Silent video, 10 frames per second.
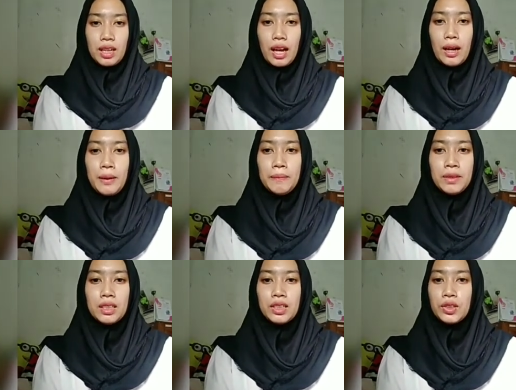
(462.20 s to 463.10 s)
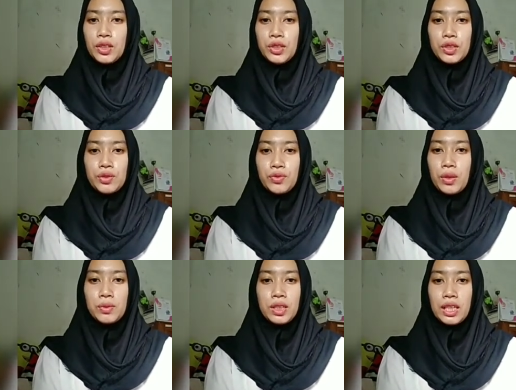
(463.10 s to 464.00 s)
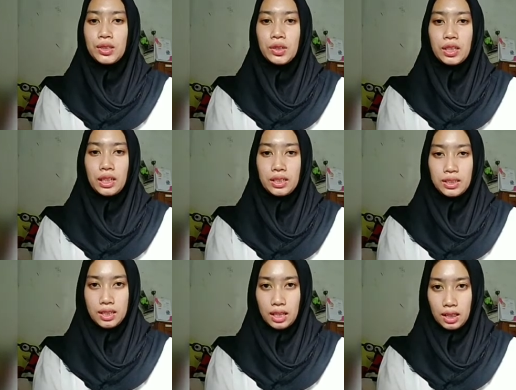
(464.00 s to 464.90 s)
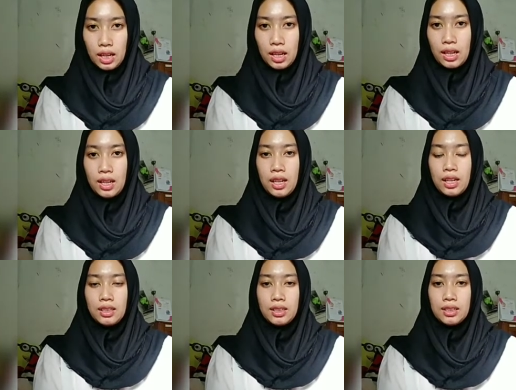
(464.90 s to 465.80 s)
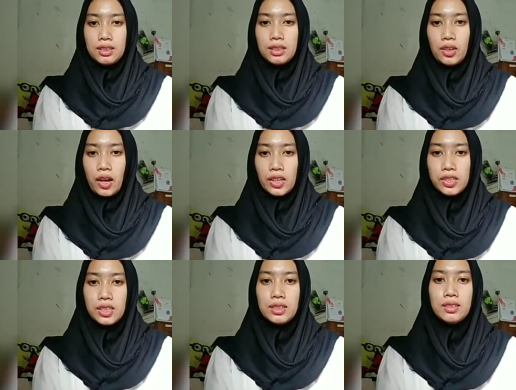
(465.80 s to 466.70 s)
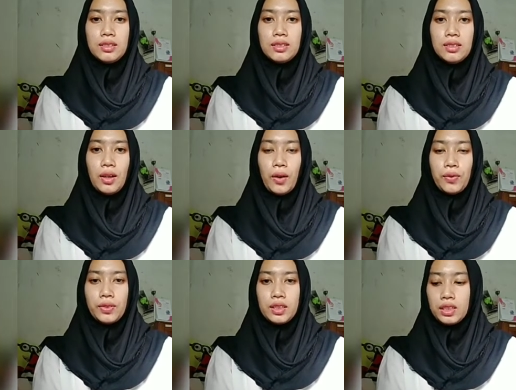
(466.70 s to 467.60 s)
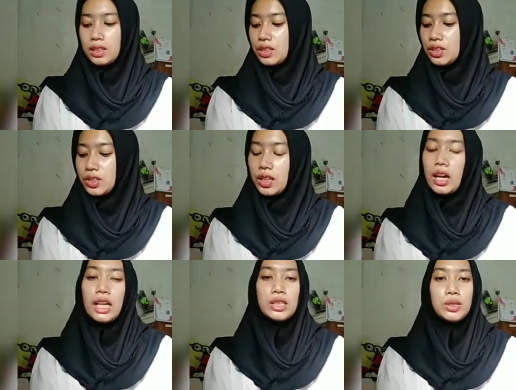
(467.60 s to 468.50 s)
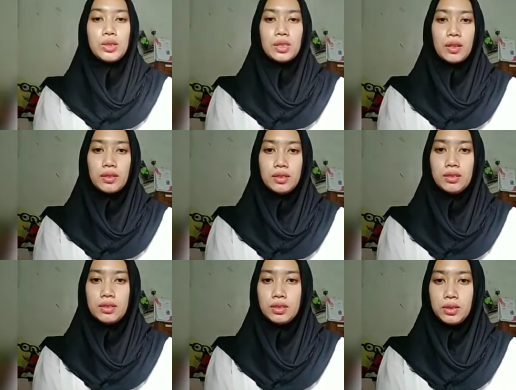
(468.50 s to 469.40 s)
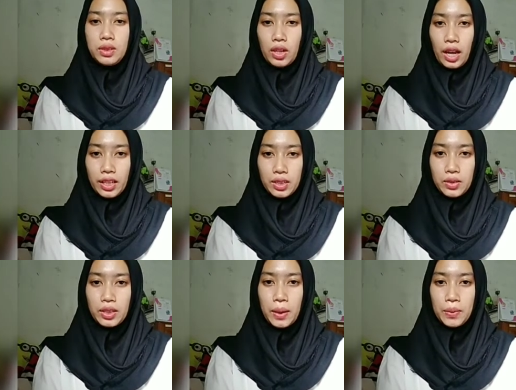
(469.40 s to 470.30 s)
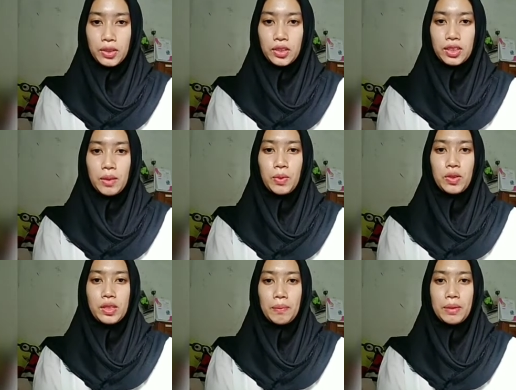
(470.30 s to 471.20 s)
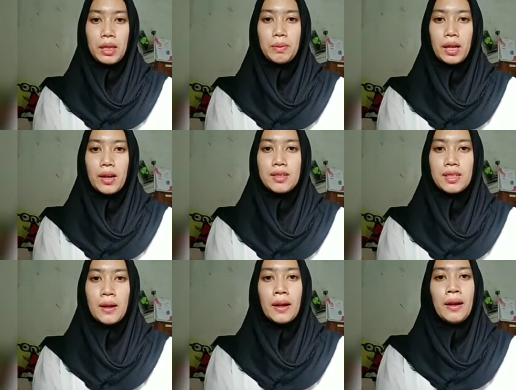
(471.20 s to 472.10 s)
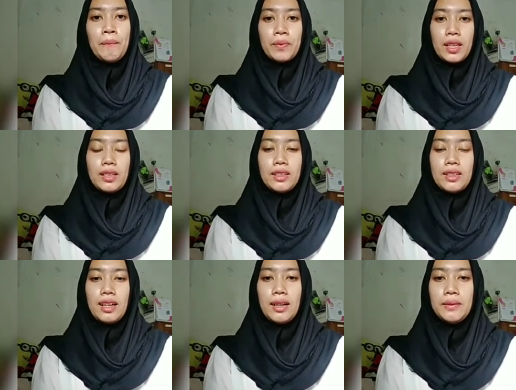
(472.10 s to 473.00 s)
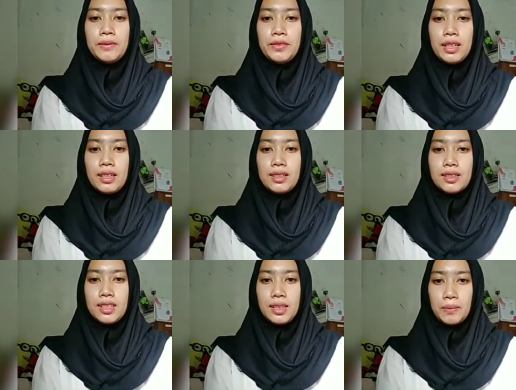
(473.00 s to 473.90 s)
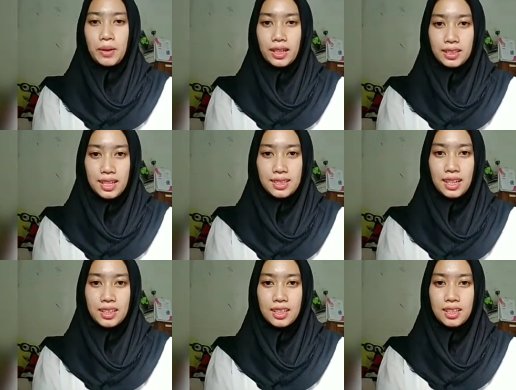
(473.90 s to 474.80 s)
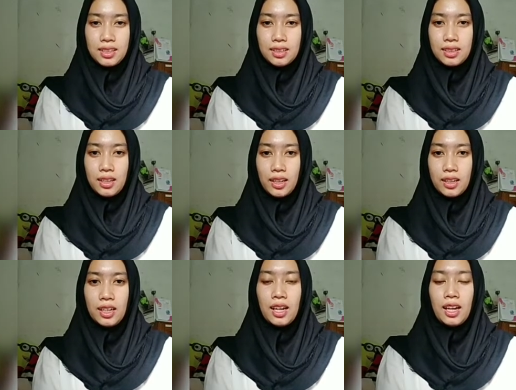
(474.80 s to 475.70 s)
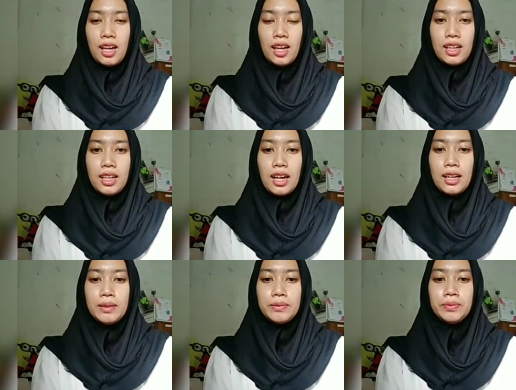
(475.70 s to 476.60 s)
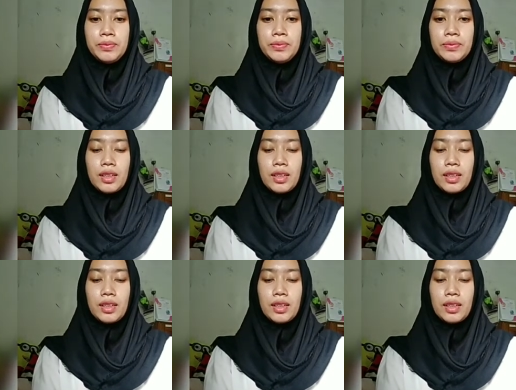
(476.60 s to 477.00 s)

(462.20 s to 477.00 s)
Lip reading: I am not use formula to analyze the data. And the location of the research, I choose junior high school number 30 Morojambi because I am finished teaching practice in there, and I'm